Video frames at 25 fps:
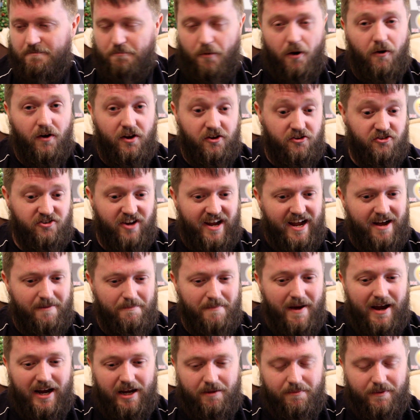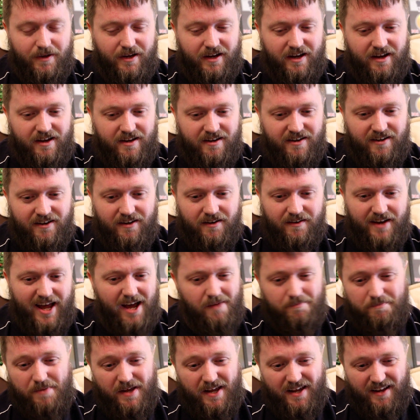polished out maybe, and
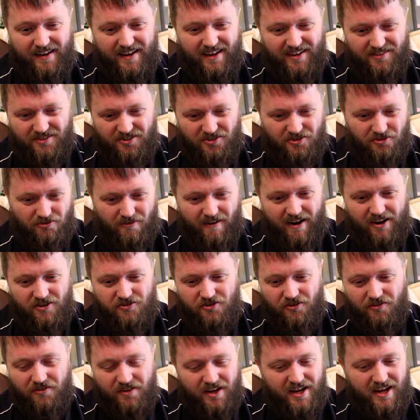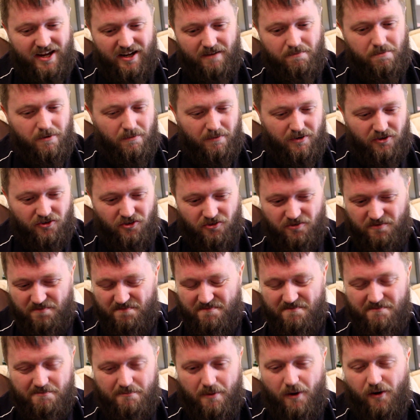that bit there's a scratch on there, you can probably
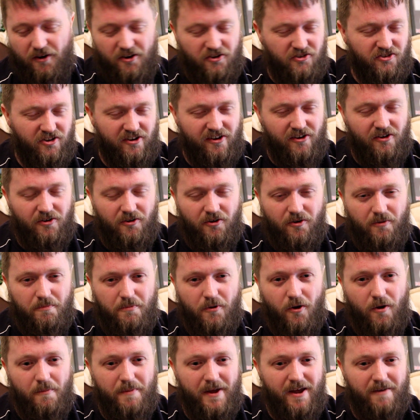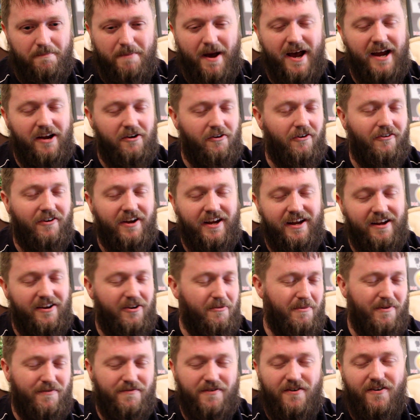just polish it or put a bit of paint on it
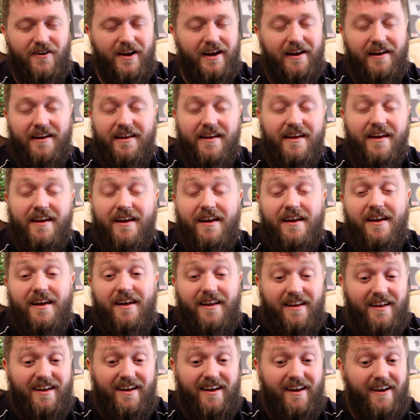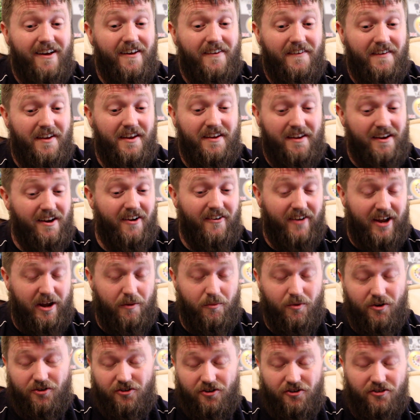and it'll be fine. And
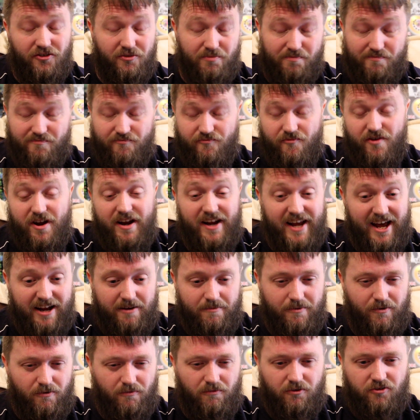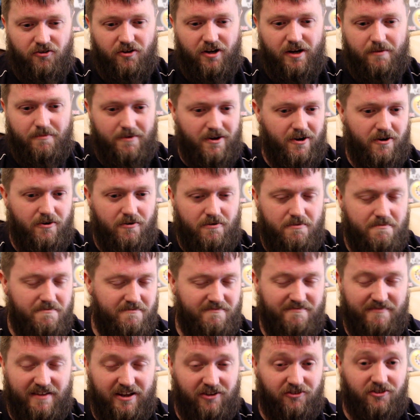they were just really adamant all the time, no,
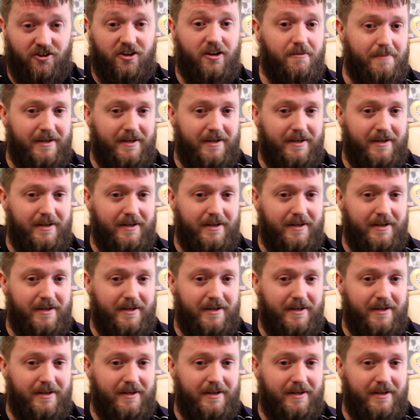it's going